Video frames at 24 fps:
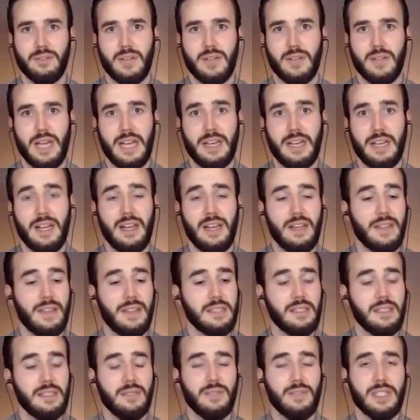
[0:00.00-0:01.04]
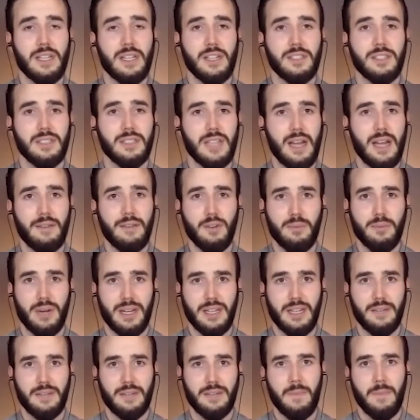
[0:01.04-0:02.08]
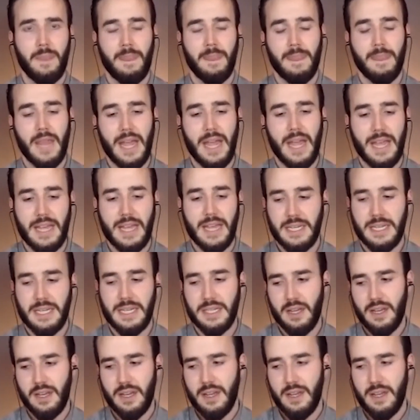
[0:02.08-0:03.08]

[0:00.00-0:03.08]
And that's an invitation to everybody. And,